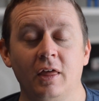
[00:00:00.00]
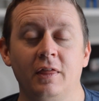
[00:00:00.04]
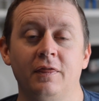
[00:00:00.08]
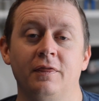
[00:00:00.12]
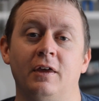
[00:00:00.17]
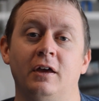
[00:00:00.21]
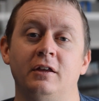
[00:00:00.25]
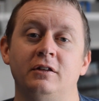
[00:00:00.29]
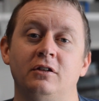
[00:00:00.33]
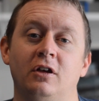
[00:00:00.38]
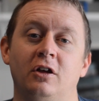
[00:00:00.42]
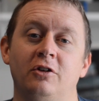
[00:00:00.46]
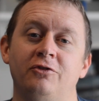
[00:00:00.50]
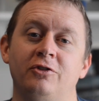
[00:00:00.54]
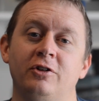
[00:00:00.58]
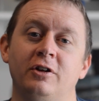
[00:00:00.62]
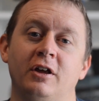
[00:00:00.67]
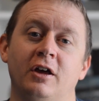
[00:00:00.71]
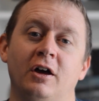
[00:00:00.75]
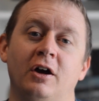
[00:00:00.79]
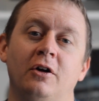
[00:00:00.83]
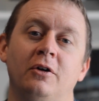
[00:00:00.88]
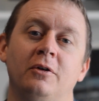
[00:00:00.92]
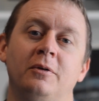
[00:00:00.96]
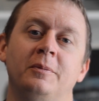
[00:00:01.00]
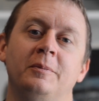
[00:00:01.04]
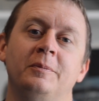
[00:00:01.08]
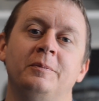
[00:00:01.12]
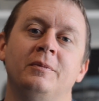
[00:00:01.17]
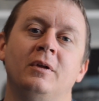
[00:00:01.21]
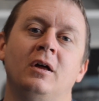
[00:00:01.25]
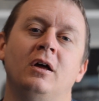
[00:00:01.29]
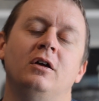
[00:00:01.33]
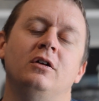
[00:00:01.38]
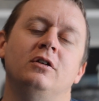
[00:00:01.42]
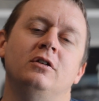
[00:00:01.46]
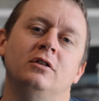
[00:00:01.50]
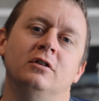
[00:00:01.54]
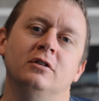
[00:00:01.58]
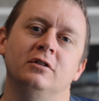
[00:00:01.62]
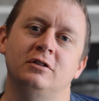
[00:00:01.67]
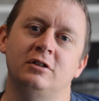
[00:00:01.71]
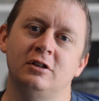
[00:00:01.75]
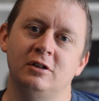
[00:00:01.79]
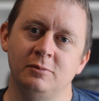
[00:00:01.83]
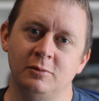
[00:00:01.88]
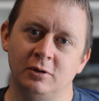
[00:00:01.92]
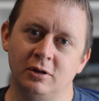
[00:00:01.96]
That's all for now. You'll
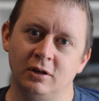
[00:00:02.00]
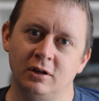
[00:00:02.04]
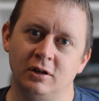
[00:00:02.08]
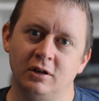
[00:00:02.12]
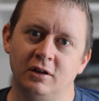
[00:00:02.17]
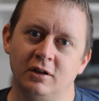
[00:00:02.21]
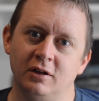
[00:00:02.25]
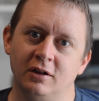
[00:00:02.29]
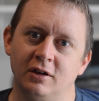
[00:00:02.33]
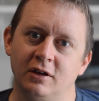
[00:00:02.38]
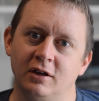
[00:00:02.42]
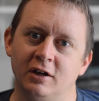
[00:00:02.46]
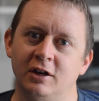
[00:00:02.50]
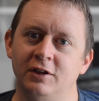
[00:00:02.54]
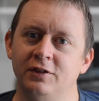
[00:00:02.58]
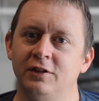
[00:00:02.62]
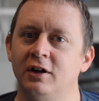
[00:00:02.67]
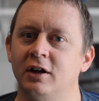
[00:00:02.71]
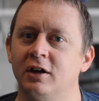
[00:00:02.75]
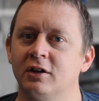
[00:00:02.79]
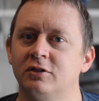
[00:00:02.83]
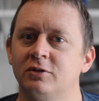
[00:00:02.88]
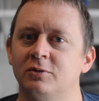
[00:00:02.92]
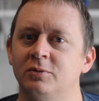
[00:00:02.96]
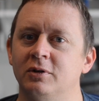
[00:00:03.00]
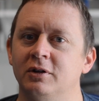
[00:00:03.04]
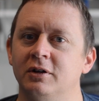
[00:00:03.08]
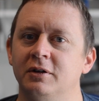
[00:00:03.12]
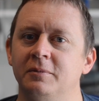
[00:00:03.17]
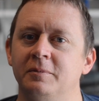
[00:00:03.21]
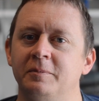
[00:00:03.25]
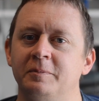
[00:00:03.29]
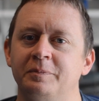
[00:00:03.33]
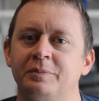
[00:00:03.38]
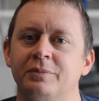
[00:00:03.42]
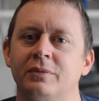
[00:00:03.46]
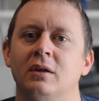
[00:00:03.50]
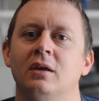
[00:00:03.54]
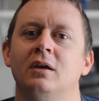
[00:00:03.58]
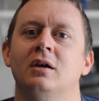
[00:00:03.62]
see me in the next one.